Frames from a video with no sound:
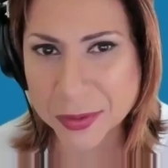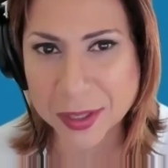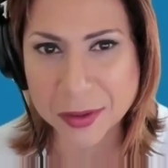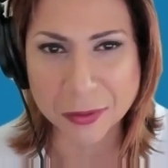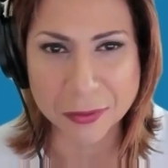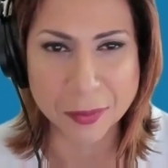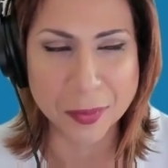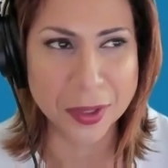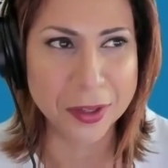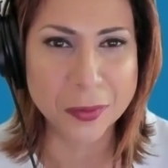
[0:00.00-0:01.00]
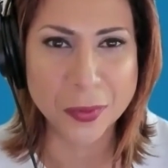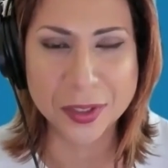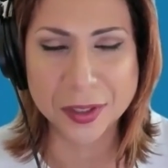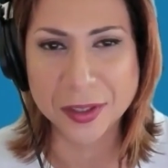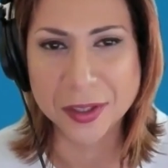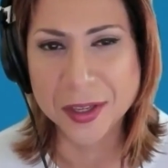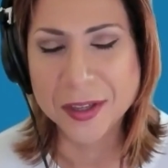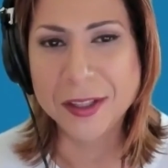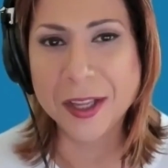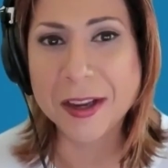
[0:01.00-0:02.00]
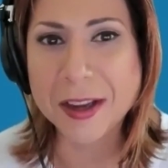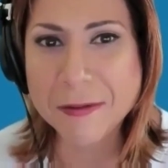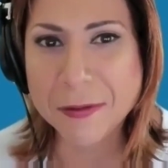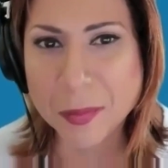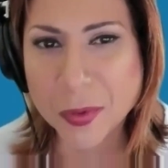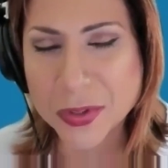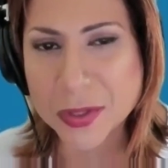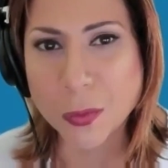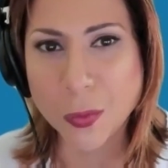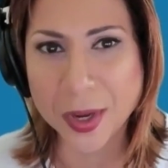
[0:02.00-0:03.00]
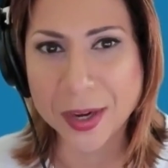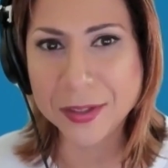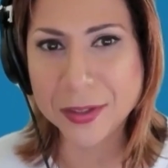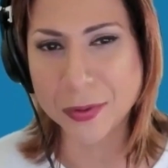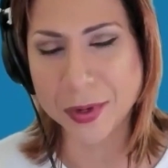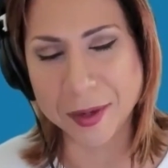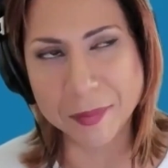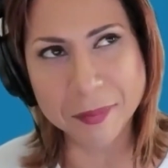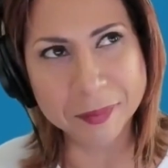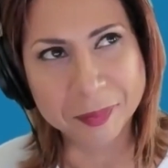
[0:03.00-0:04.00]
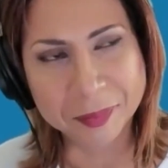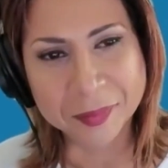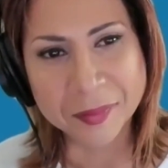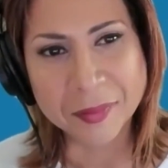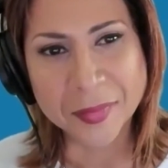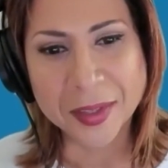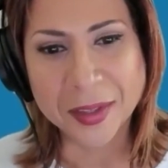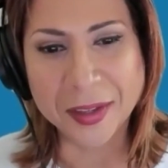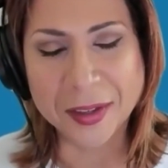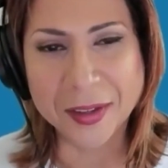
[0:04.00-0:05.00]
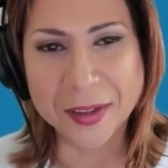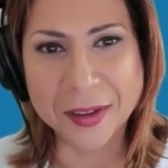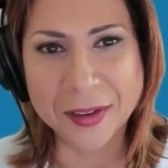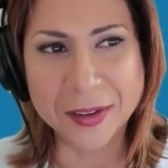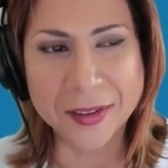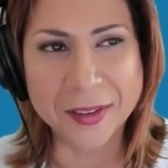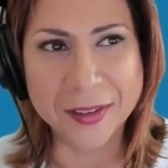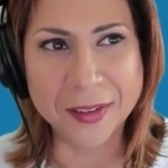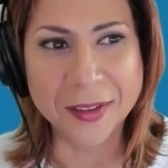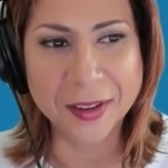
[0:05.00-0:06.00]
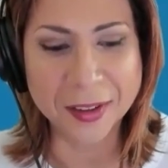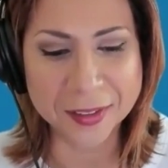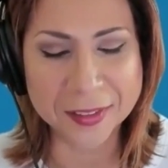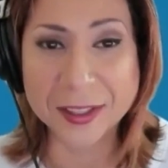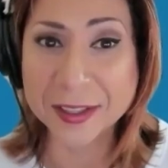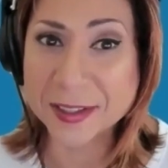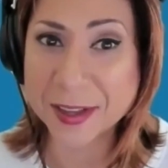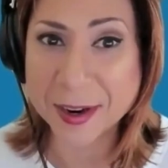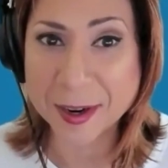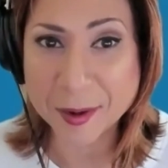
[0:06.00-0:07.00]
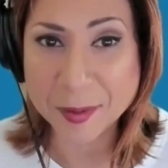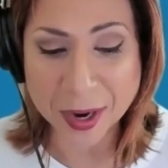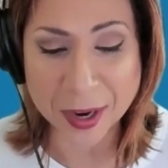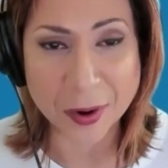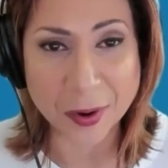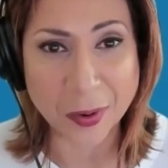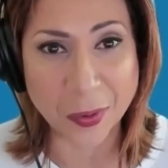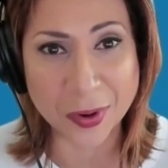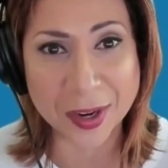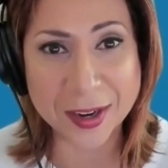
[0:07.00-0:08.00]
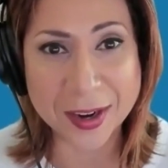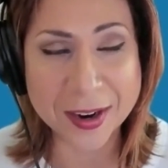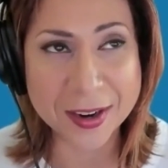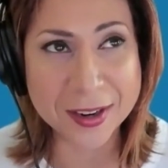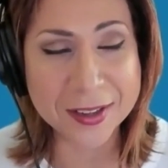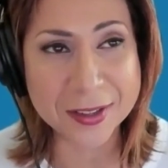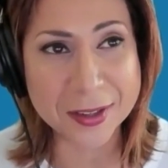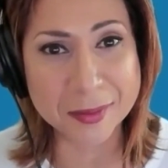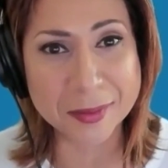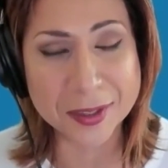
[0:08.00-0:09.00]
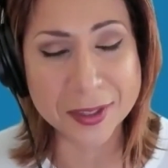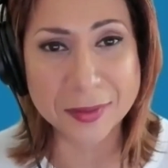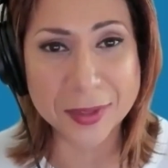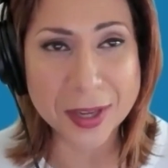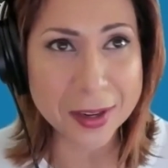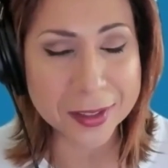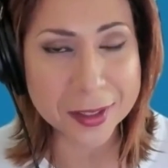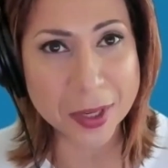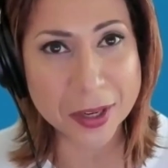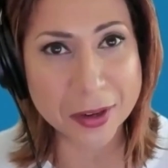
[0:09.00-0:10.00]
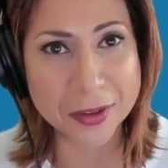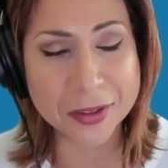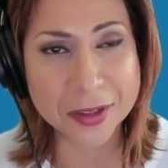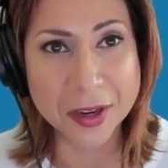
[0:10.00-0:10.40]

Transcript: and you're familiar with the infamous wedding dream. And this time I organized some thoughts because